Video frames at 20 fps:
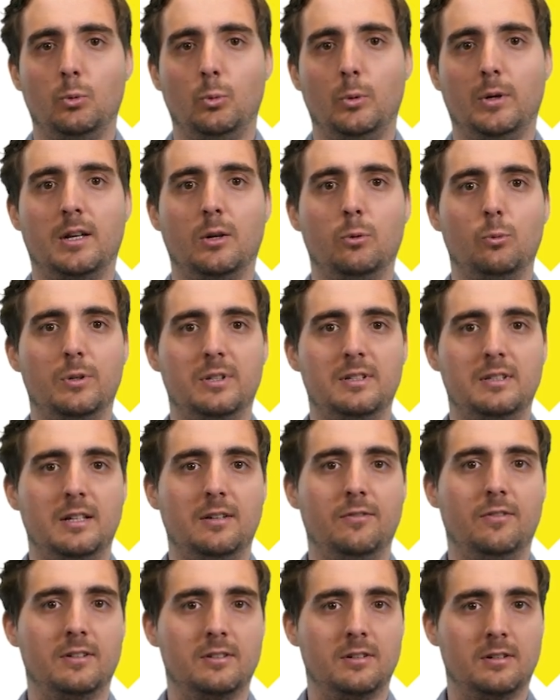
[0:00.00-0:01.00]
we can
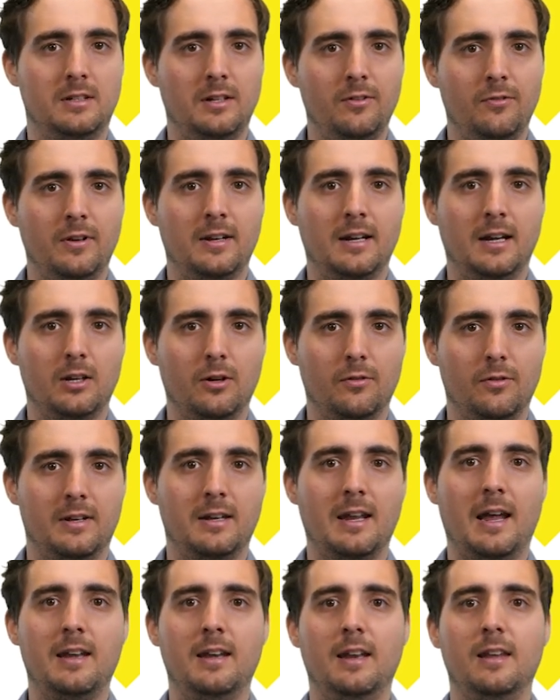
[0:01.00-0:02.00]
receive a certificate of
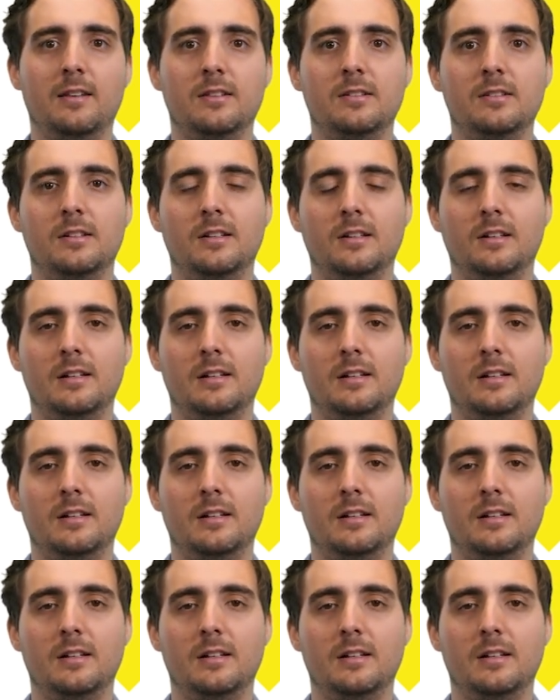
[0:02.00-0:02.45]
attendance